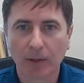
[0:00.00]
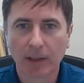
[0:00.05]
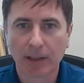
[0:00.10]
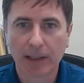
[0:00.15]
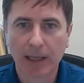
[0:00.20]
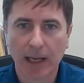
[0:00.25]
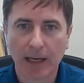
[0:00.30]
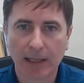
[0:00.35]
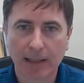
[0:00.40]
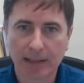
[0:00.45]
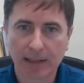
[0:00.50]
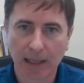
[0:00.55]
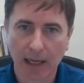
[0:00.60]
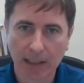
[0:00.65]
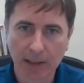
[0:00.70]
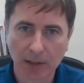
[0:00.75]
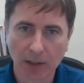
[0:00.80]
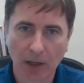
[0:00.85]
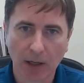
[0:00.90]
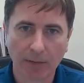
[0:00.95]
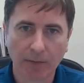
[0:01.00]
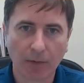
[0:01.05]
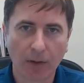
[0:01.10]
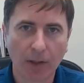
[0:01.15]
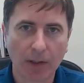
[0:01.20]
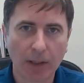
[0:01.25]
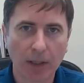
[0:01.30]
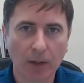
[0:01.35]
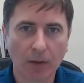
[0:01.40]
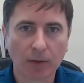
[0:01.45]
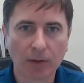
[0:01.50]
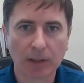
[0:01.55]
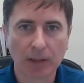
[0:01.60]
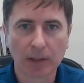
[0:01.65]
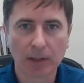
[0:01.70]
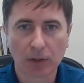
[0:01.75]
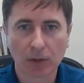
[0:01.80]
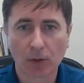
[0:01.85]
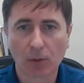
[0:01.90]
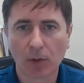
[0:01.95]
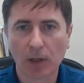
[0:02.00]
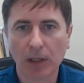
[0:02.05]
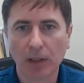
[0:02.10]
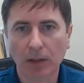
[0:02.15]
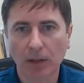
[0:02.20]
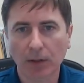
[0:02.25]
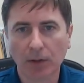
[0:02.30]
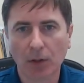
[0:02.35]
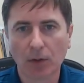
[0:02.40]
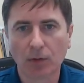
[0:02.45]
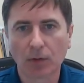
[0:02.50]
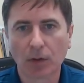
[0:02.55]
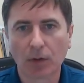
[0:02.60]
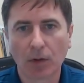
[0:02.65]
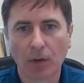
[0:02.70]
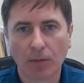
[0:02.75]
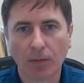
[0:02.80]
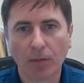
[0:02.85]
The tenant signs off on those and is agreeing that those are the